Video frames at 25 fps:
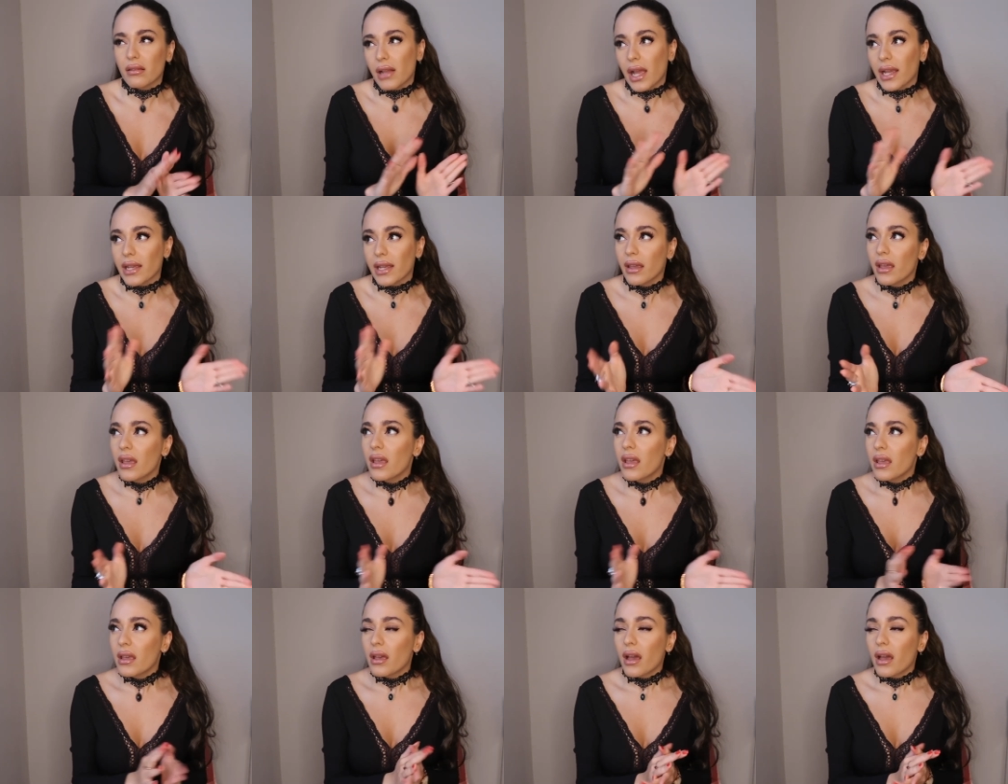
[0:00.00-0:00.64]
Like,
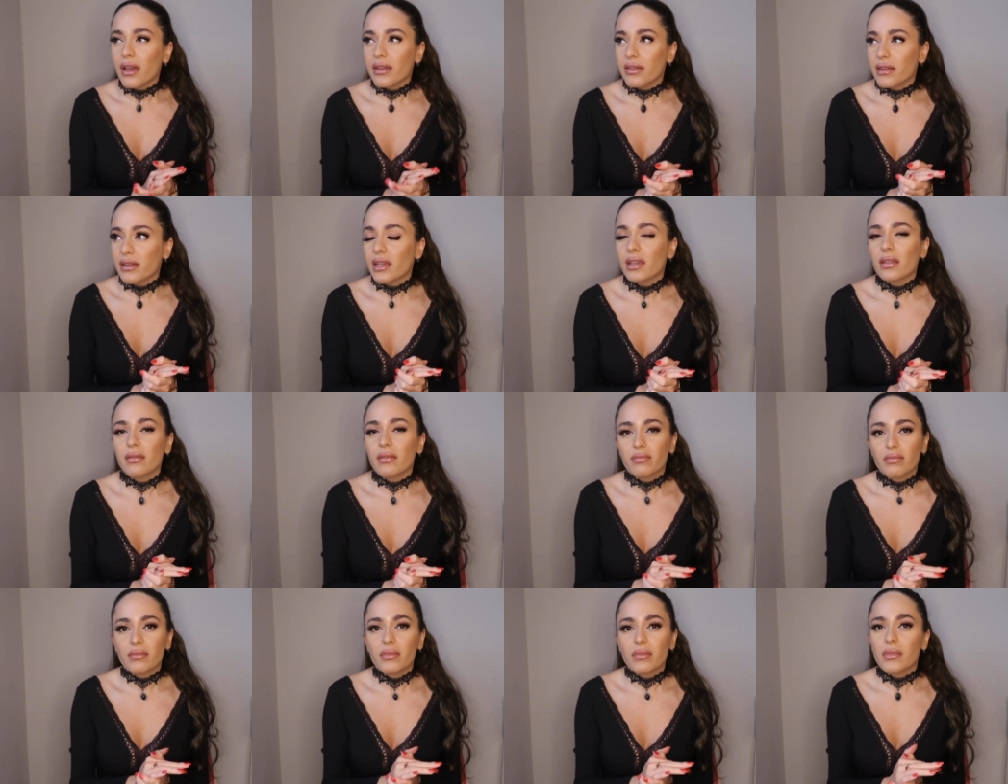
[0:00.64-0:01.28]
I
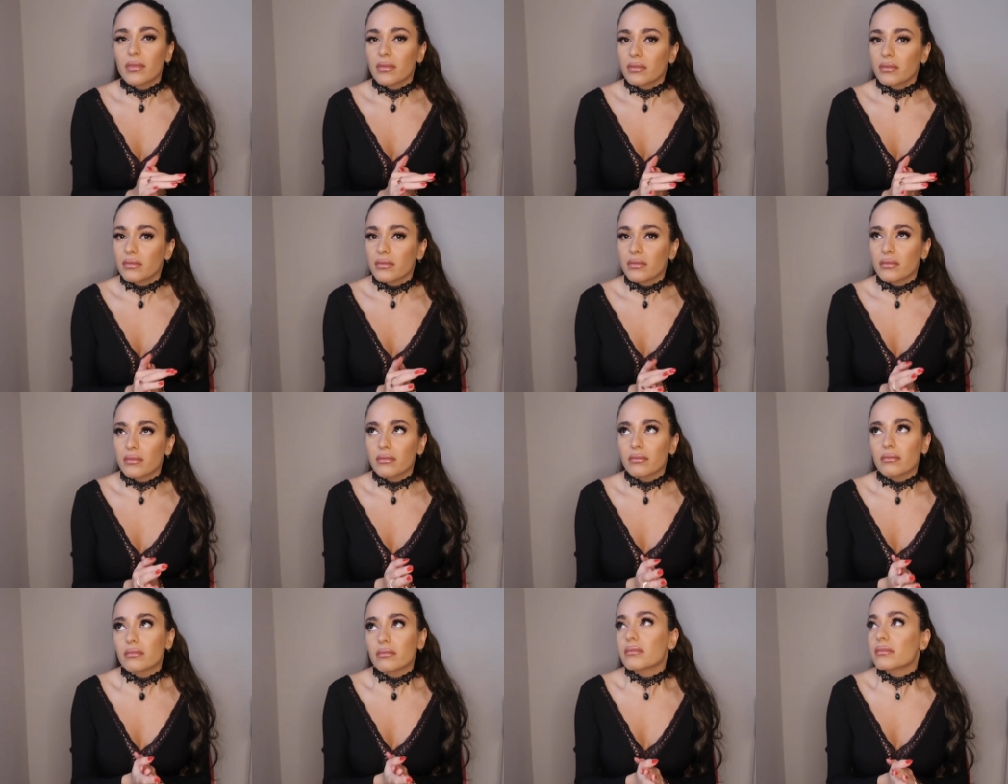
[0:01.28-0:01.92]
think
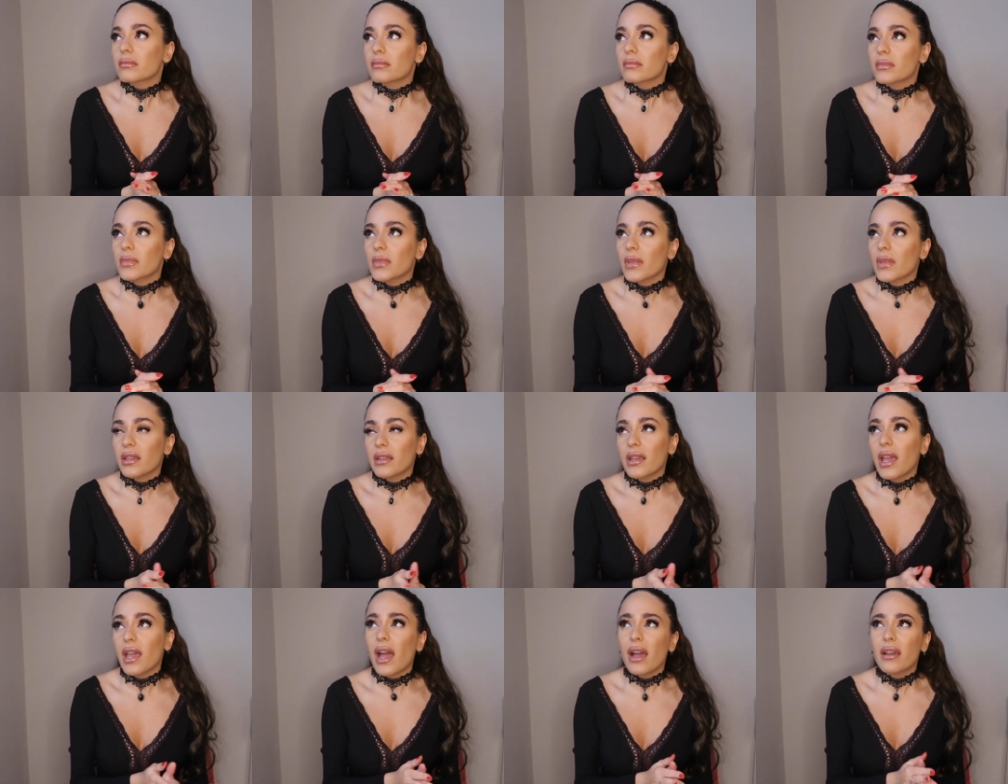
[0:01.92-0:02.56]

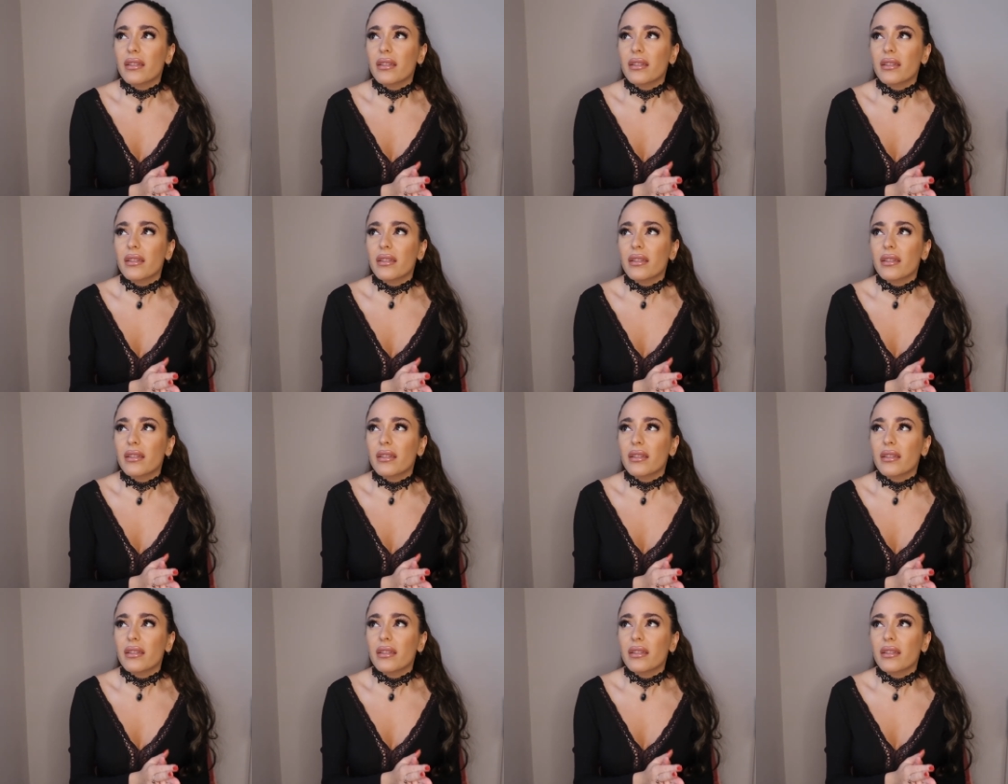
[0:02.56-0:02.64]
yeah,